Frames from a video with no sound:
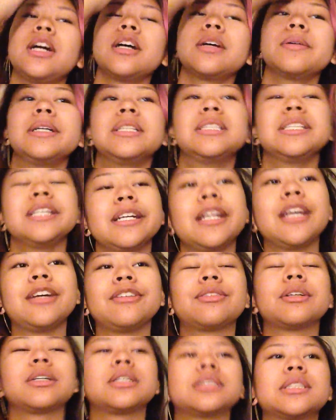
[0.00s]
talk about
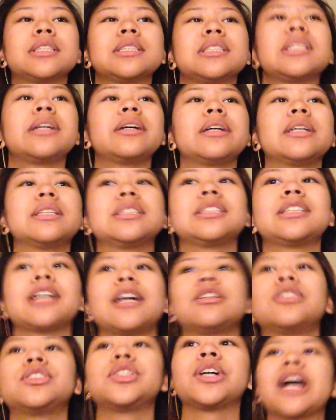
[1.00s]
DNA first, considering it's the
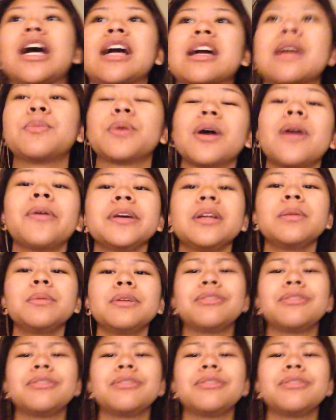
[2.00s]
title track. I'm probably going to